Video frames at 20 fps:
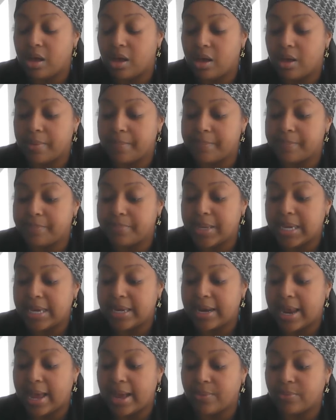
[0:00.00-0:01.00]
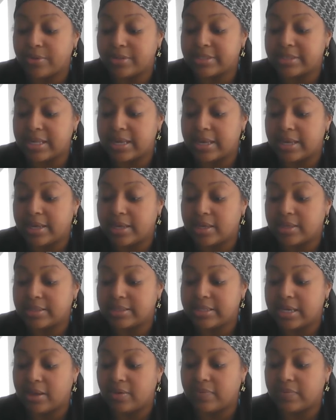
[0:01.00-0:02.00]
Um, and I would say
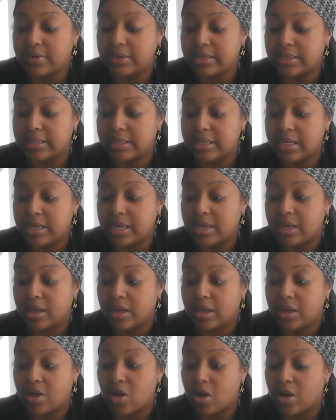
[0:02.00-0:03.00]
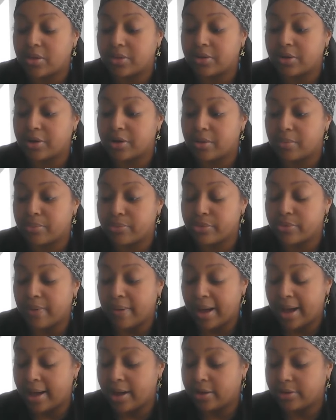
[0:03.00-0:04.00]
definitely calling on a
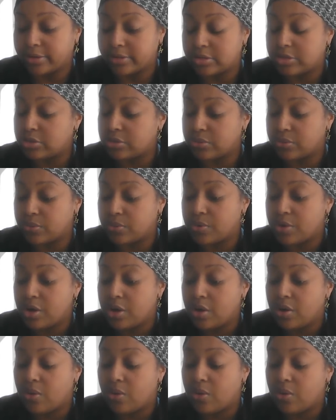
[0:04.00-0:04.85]
bruja or two